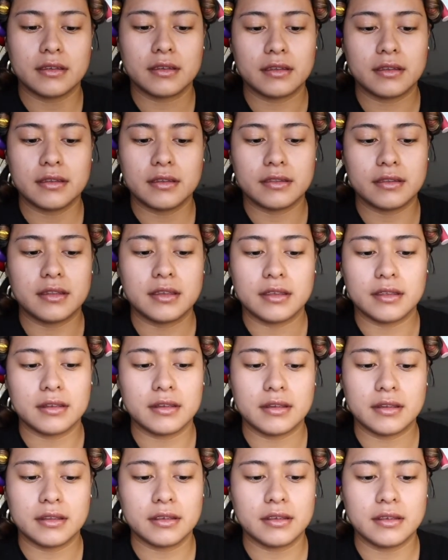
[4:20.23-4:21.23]
and
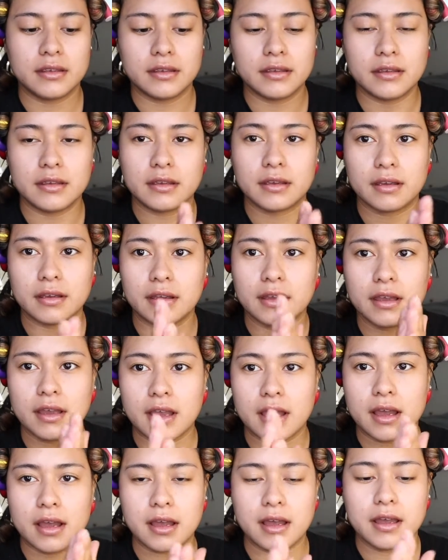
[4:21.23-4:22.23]
then
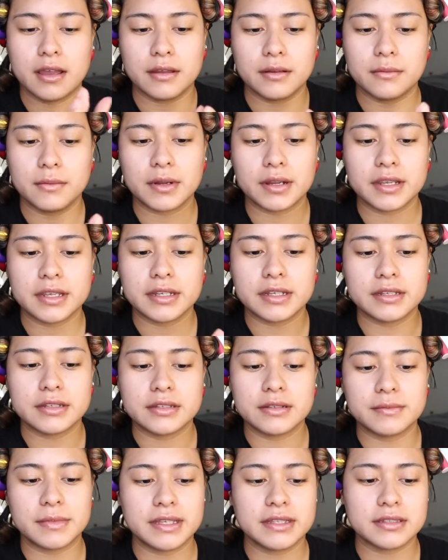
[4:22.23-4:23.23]
I work it
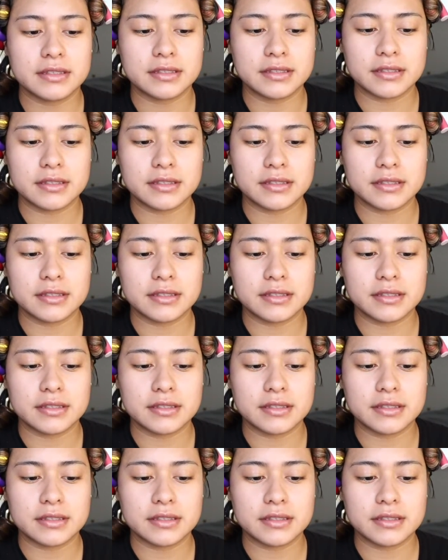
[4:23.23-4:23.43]
into my